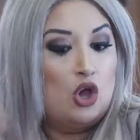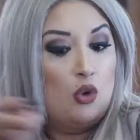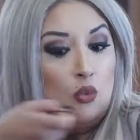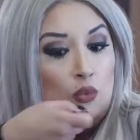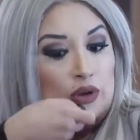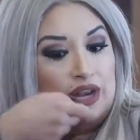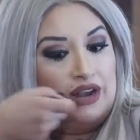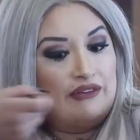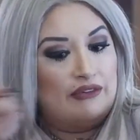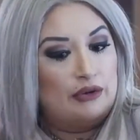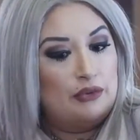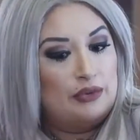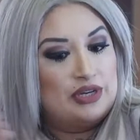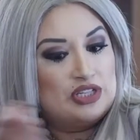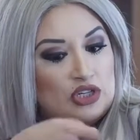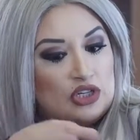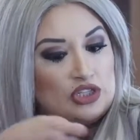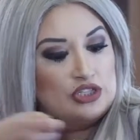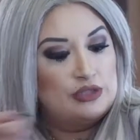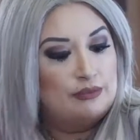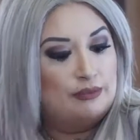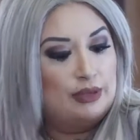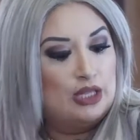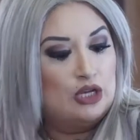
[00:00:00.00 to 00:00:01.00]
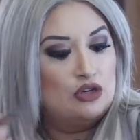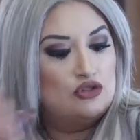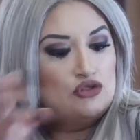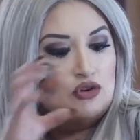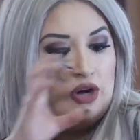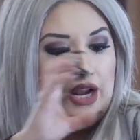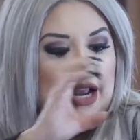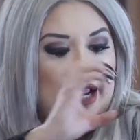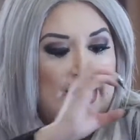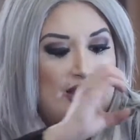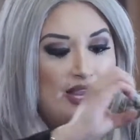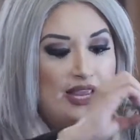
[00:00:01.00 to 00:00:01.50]
Whenever we start to blow
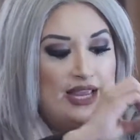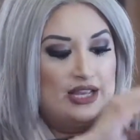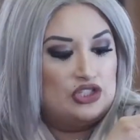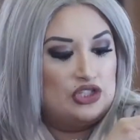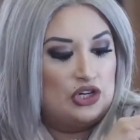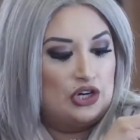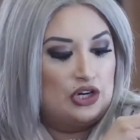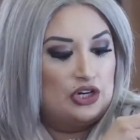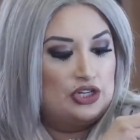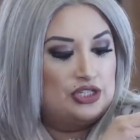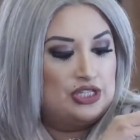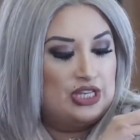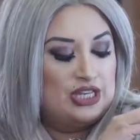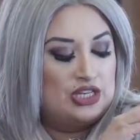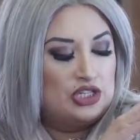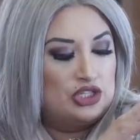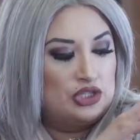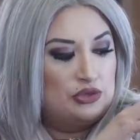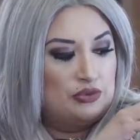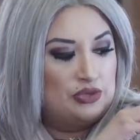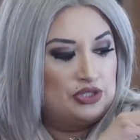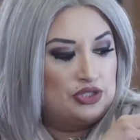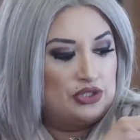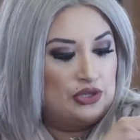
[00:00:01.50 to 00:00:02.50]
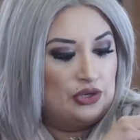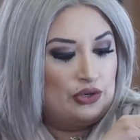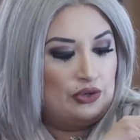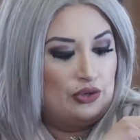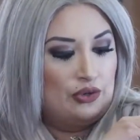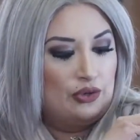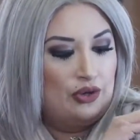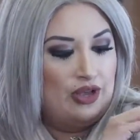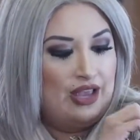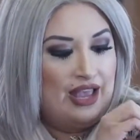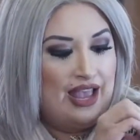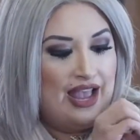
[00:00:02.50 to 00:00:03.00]
dry, it turns into a
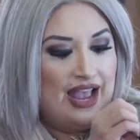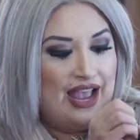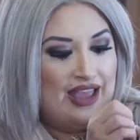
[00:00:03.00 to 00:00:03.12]
circle,